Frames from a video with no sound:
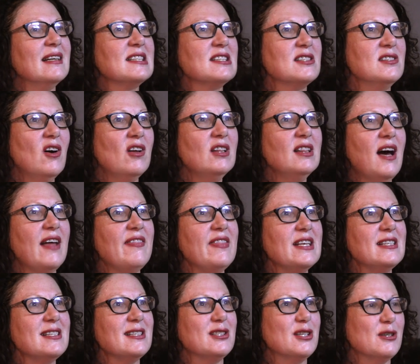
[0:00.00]
It's not like
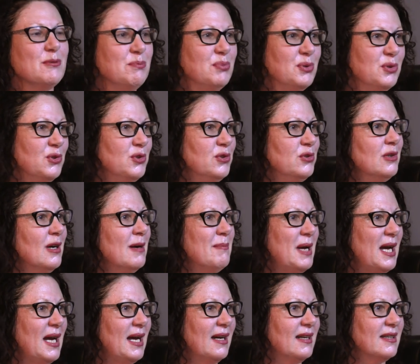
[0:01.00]
there's a taboo
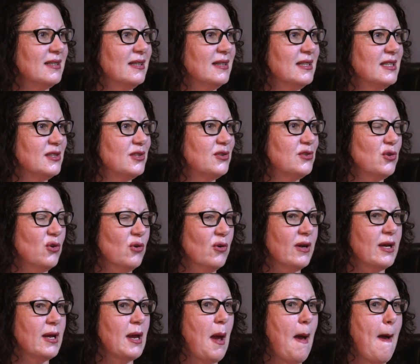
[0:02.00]
about this
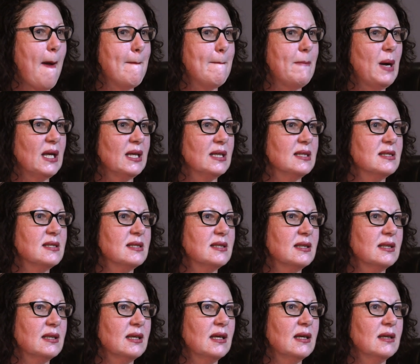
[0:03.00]
story, but
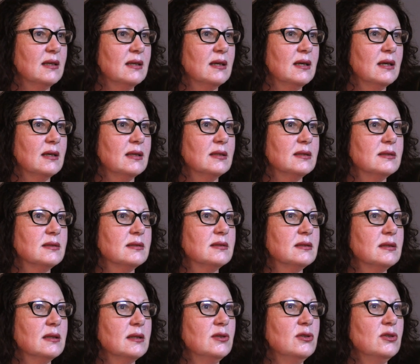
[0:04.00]
it's
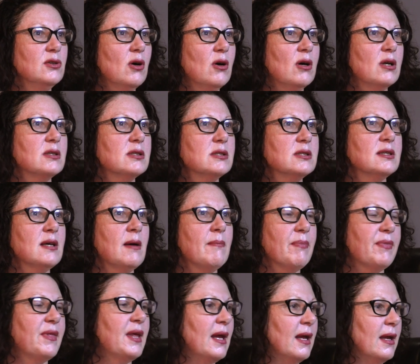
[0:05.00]
not
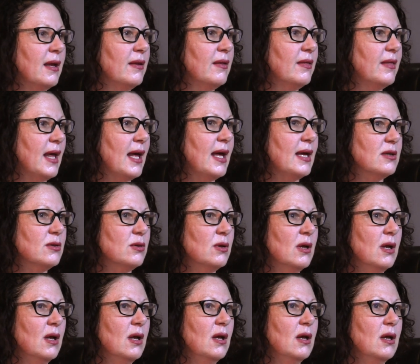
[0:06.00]
something that
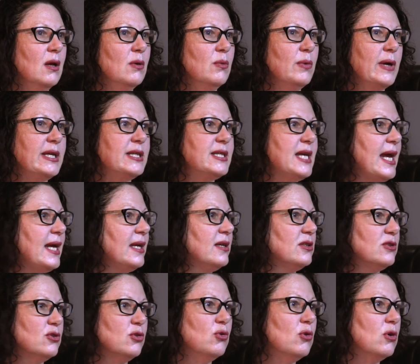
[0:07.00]
we tend
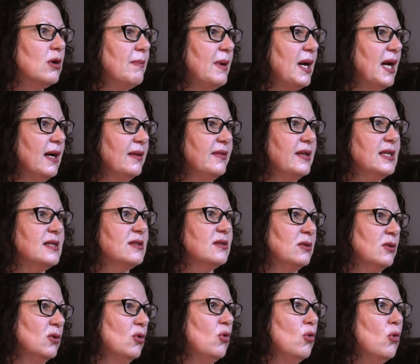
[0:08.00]
to talk about. There's
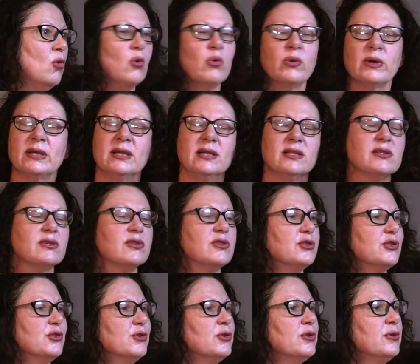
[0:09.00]
an awkwardness
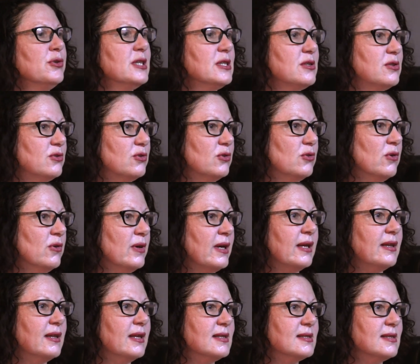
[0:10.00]
to this
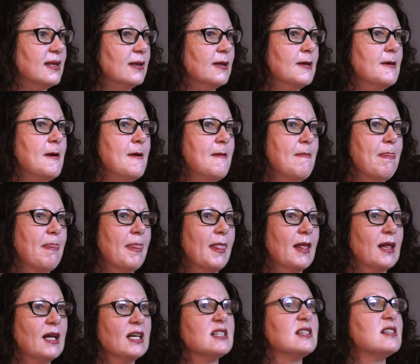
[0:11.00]
story. There's a
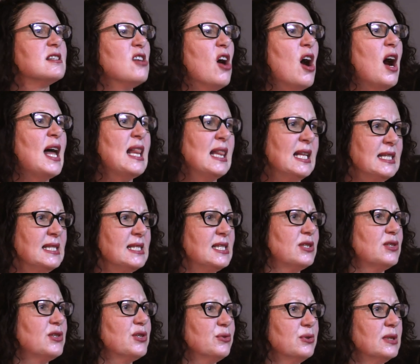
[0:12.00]

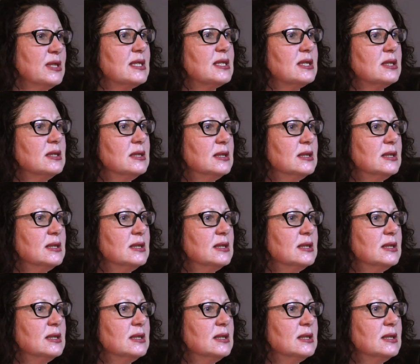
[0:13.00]
silence to it